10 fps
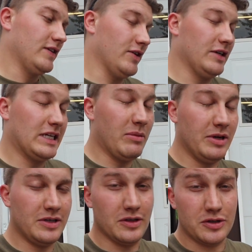So I just want
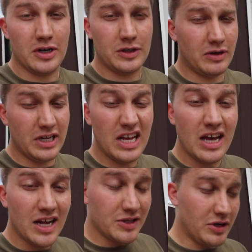to make sure the truck's ready,
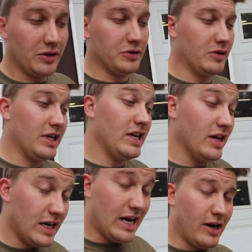trailer's ready,
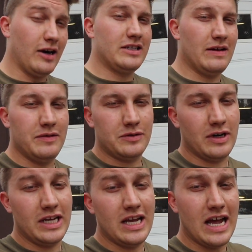RX-7's
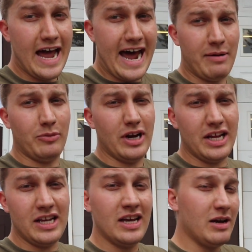ready, I'm
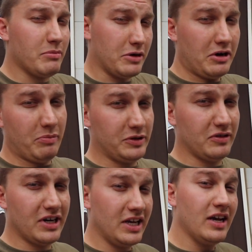ready, my
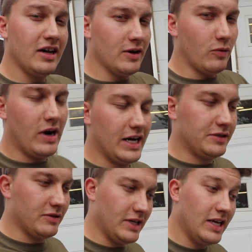grandpa's ready,
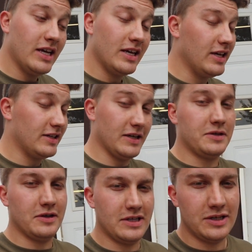Wyatt's ready,
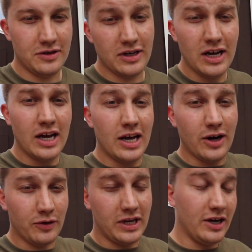etc, etc.
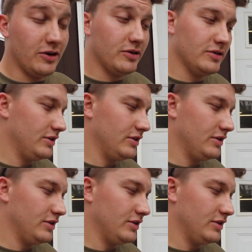Hotel,